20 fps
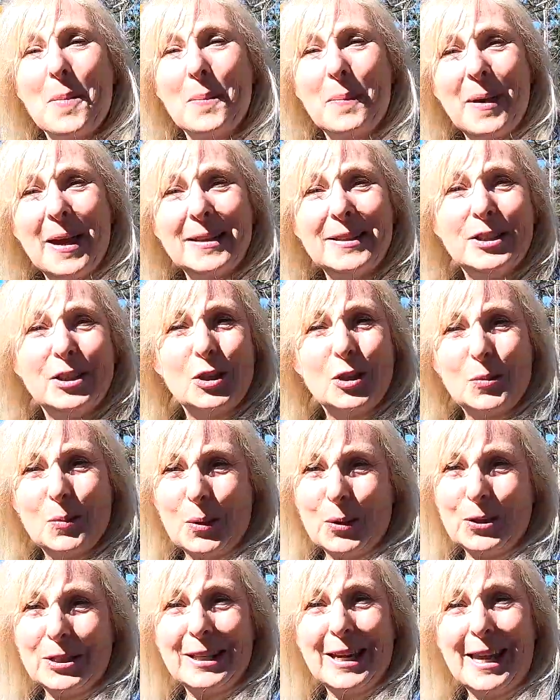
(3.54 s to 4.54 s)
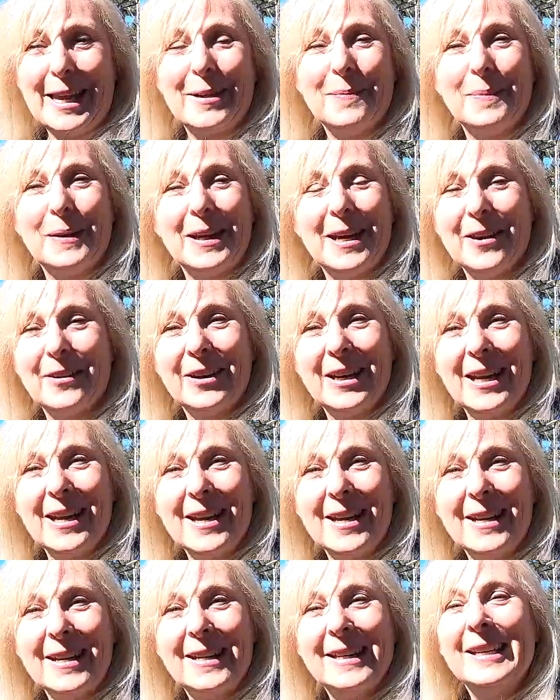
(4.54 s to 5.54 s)
best dispersed camping
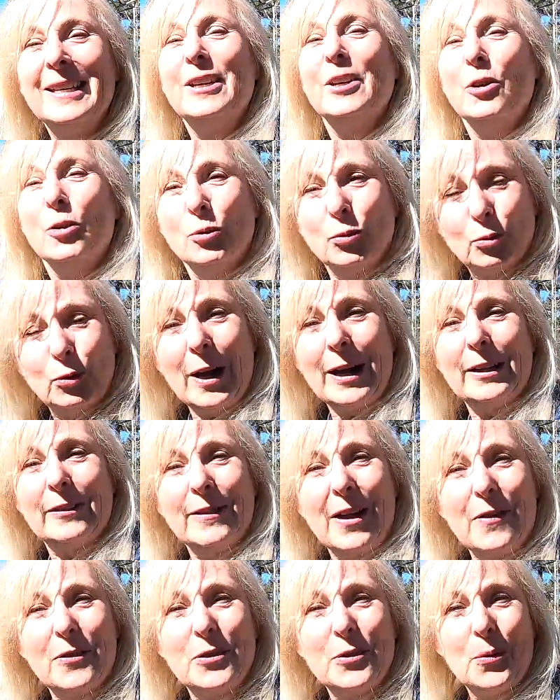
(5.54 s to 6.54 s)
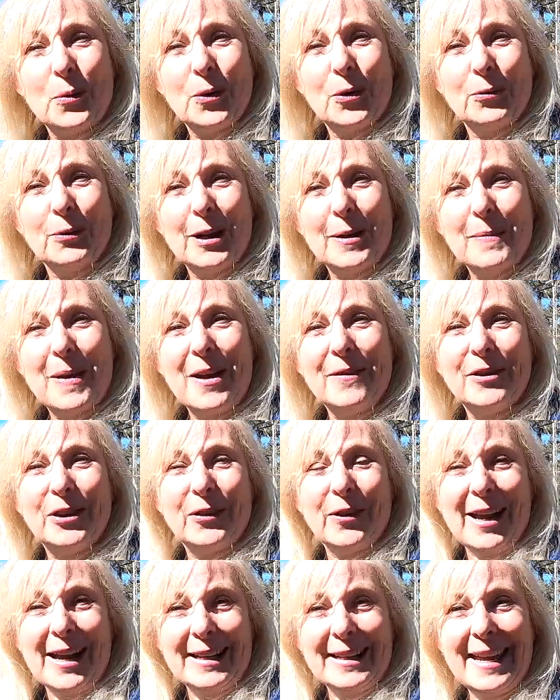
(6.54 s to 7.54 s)
area right around the north rim of the
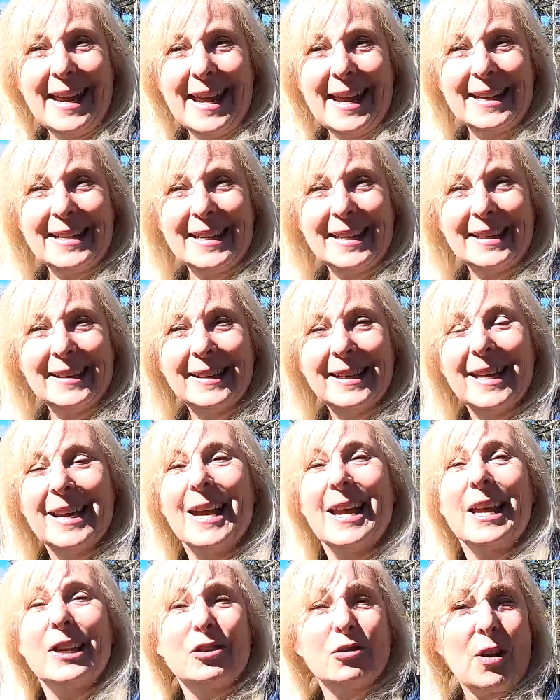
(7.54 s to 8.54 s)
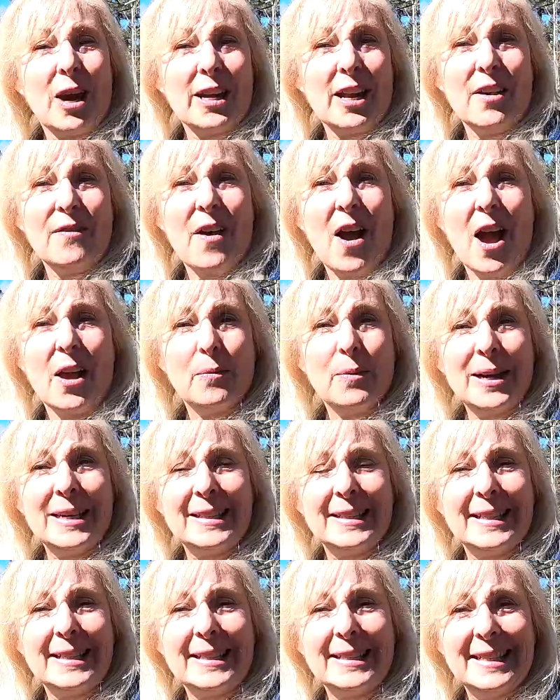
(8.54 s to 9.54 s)
Grand Canyon. It's right off Highway
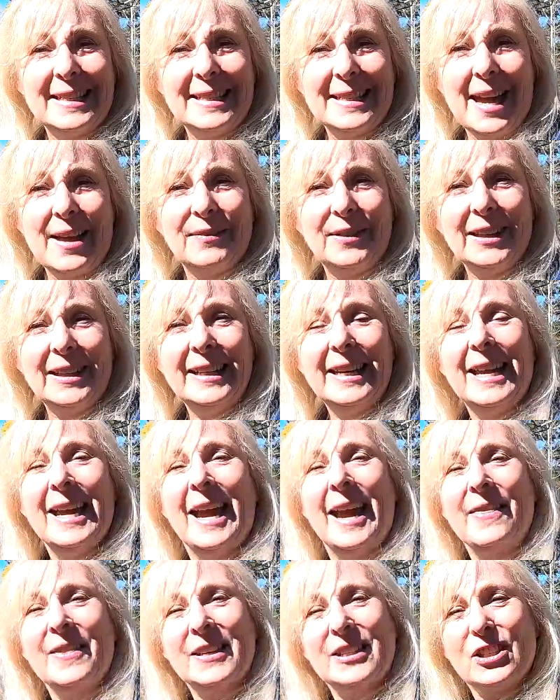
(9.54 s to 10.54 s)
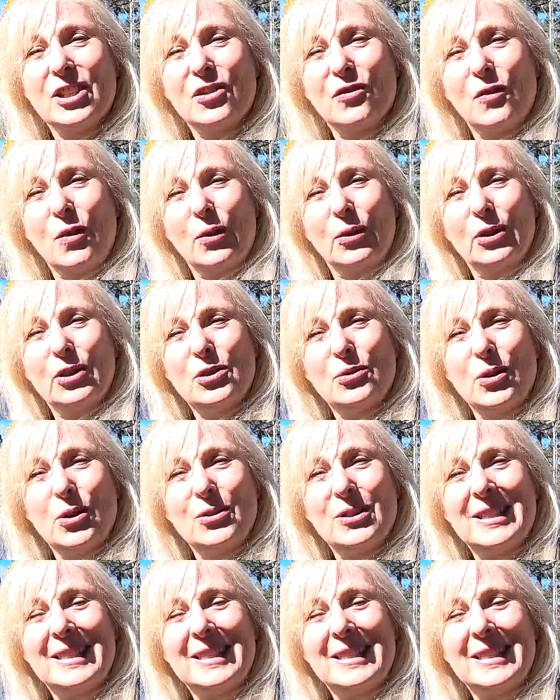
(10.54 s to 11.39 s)
67, and this is Forest Road